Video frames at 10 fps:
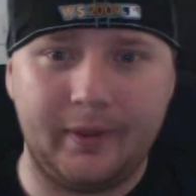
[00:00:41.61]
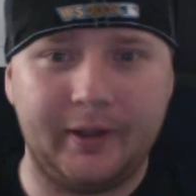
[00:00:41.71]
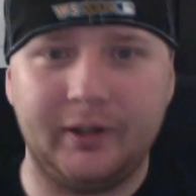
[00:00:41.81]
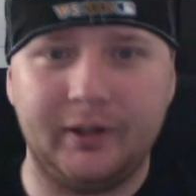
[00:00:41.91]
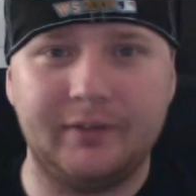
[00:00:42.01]
They
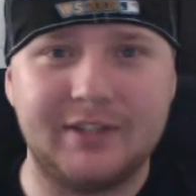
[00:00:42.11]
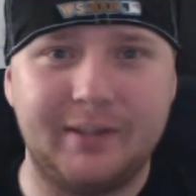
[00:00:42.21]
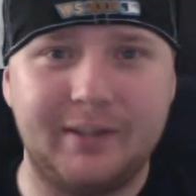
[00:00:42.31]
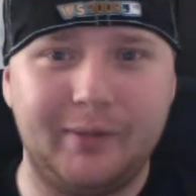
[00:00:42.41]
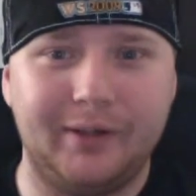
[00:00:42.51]
couldn't have
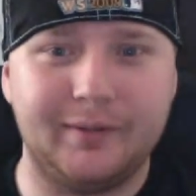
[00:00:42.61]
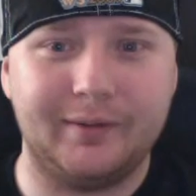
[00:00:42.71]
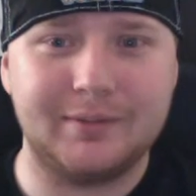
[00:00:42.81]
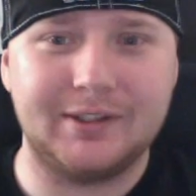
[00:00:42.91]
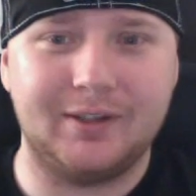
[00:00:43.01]
said it better
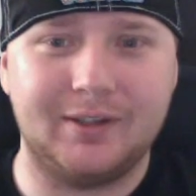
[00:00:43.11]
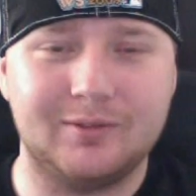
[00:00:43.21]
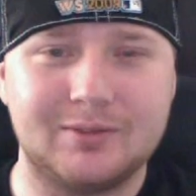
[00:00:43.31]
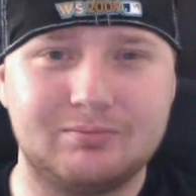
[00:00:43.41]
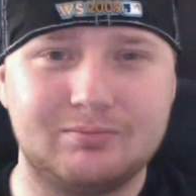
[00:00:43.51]

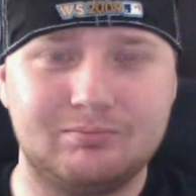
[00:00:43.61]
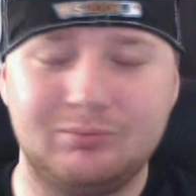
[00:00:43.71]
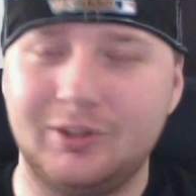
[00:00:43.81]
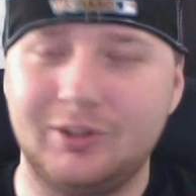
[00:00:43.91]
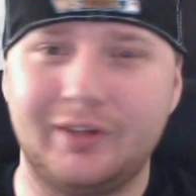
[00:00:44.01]
themselves.
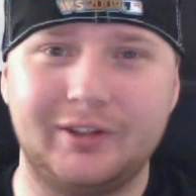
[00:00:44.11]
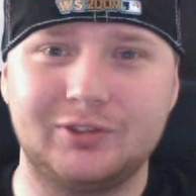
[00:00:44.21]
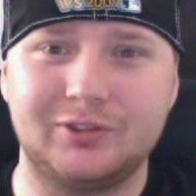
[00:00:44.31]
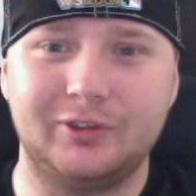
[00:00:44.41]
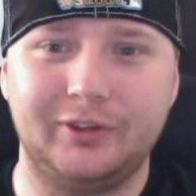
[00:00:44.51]

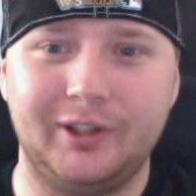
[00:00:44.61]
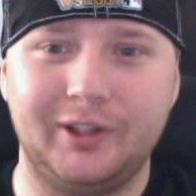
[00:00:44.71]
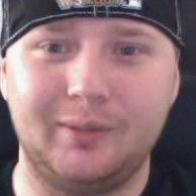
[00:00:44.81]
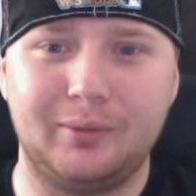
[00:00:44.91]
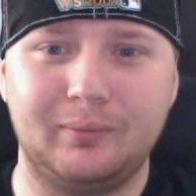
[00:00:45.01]
Nothing's really
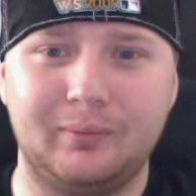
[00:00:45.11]
up.